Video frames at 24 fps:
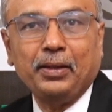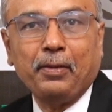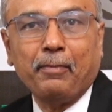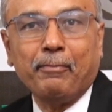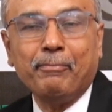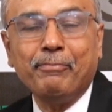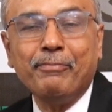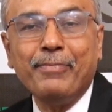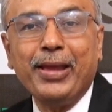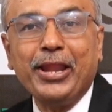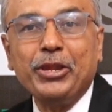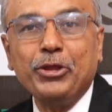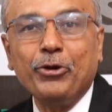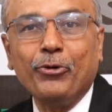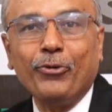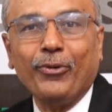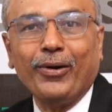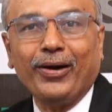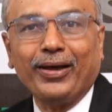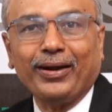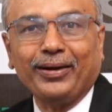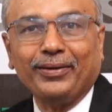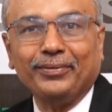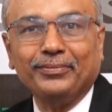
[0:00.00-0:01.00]

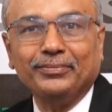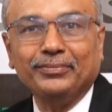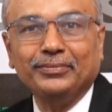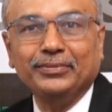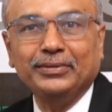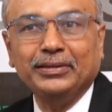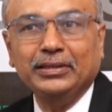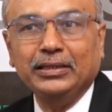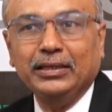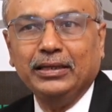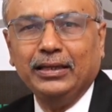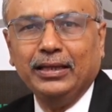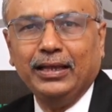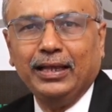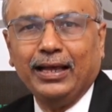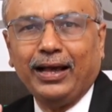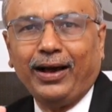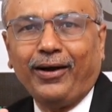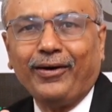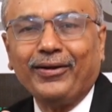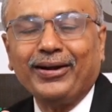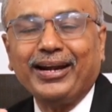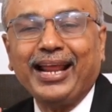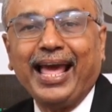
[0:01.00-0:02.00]
maneuver,
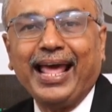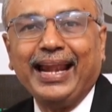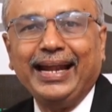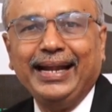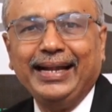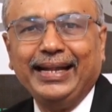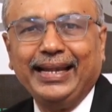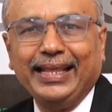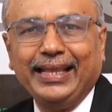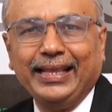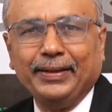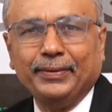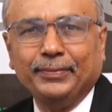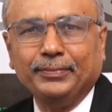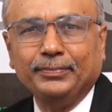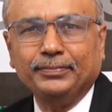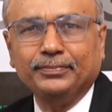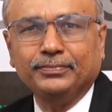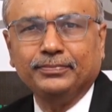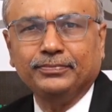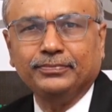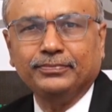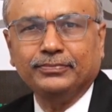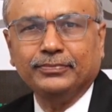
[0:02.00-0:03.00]
a rarity.
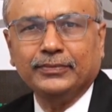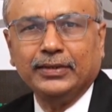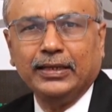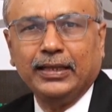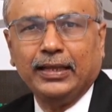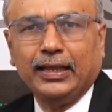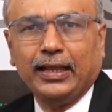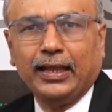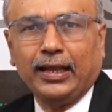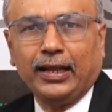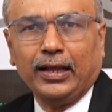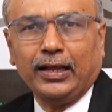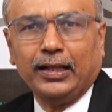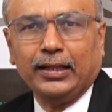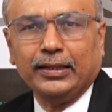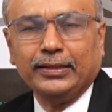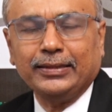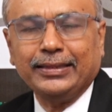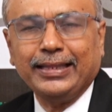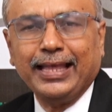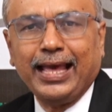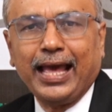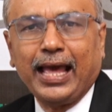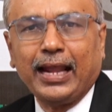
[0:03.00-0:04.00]

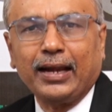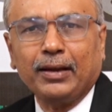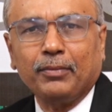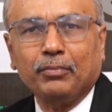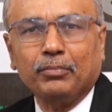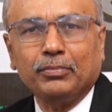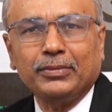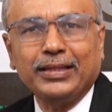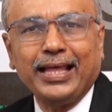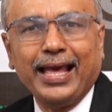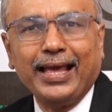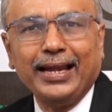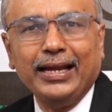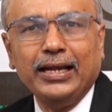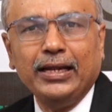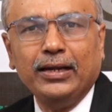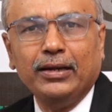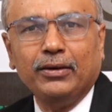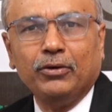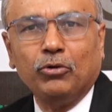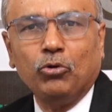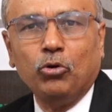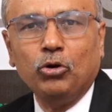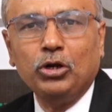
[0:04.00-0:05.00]
They are there
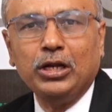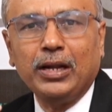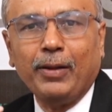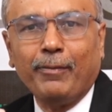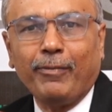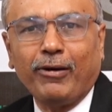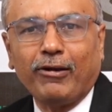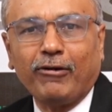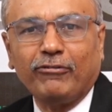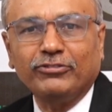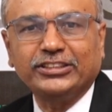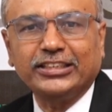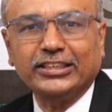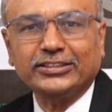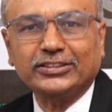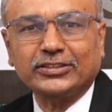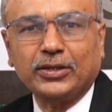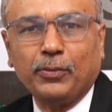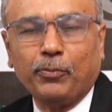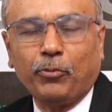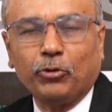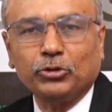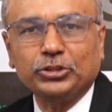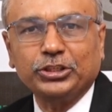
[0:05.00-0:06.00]
in good number of chess
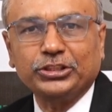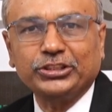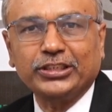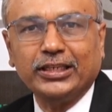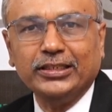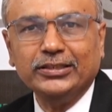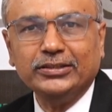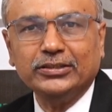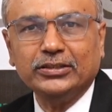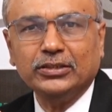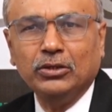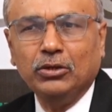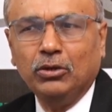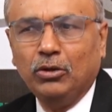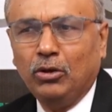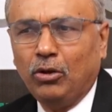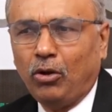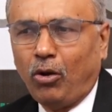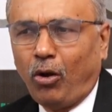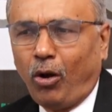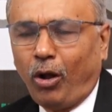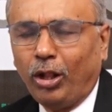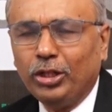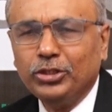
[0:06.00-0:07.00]
compositions,
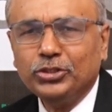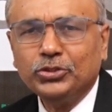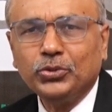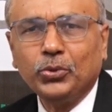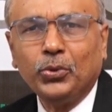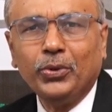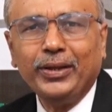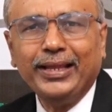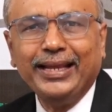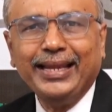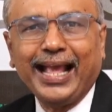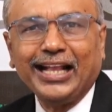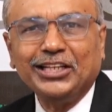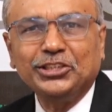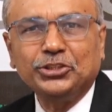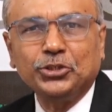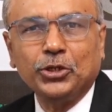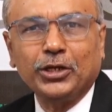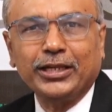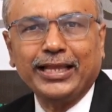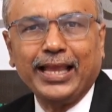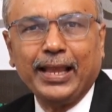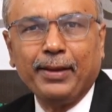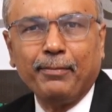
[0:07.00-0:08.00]
also in
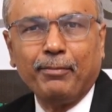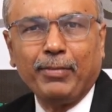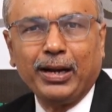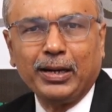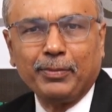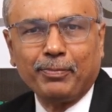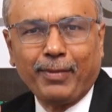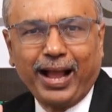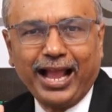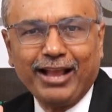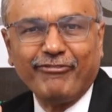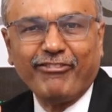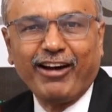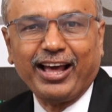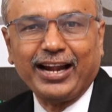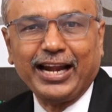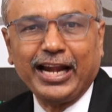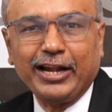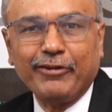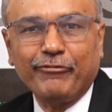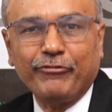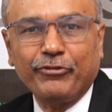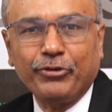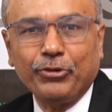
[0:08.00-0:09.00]
actual game, but by far
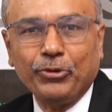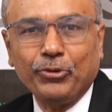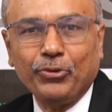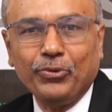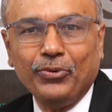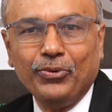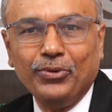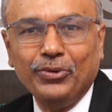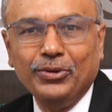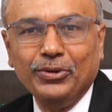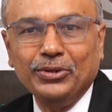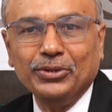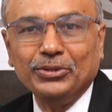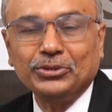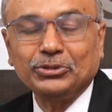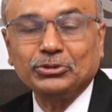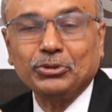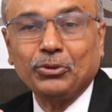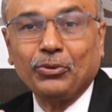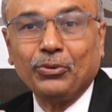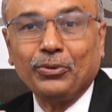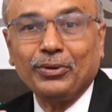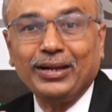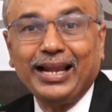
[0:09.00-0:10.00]
and few.
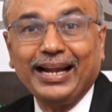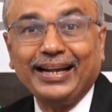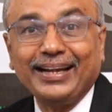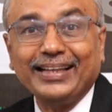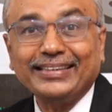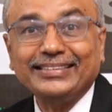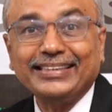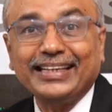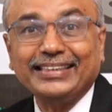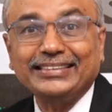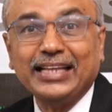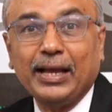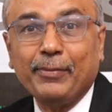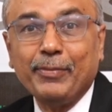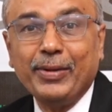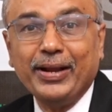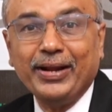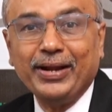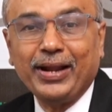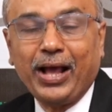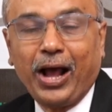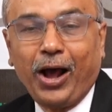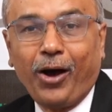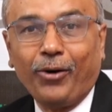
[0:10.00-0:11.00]
So let us
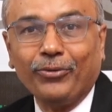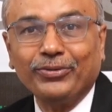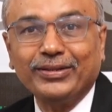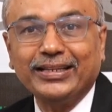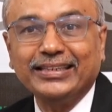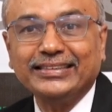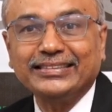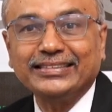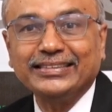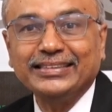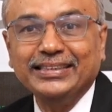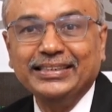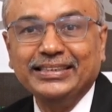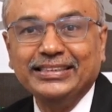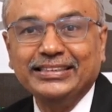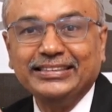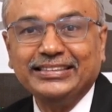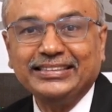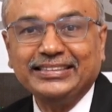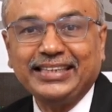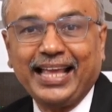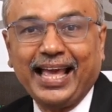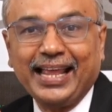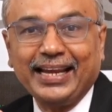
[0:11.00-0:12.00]
examine how this
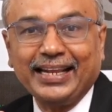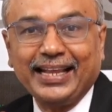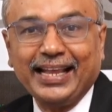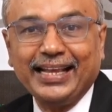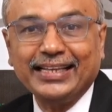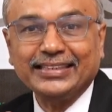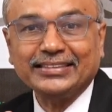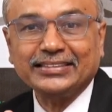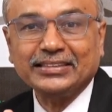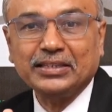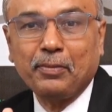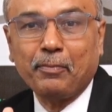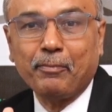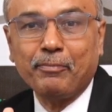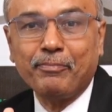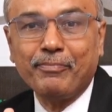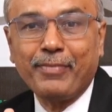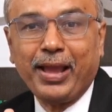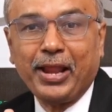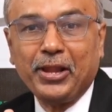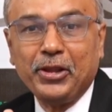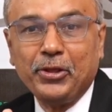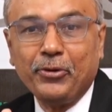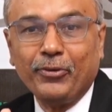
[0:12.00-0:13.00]
staircase
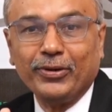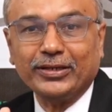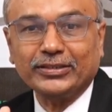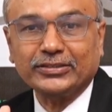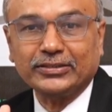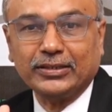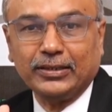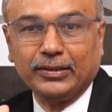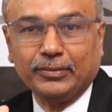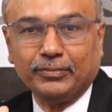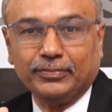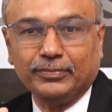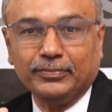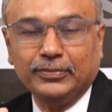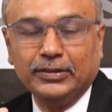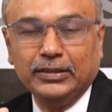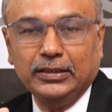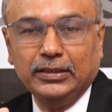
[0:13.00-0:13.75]
maneuvers come.